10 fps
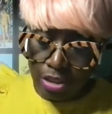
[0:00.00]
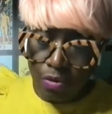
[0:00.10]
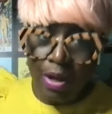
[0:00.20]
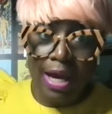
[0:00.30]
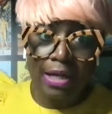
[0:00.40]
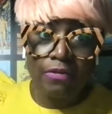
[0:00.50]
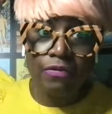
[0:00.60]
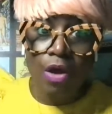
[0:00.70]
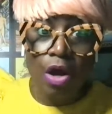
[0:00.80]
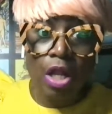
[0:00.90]
So out
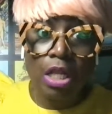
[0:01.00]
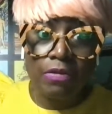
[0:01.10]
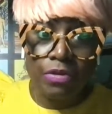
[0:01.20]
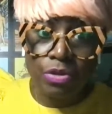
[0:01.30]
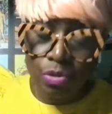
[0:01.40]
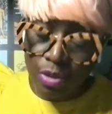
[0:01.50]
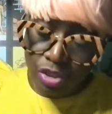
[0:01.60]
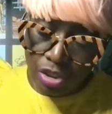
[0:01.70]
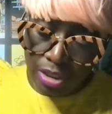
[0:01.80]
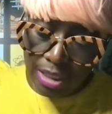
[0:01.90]
of all of those
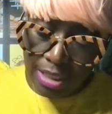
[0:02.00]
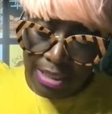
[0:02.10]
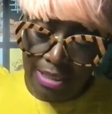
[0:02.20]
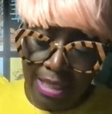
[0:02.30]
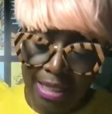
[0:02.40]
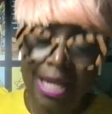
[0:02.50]
questions that they sent,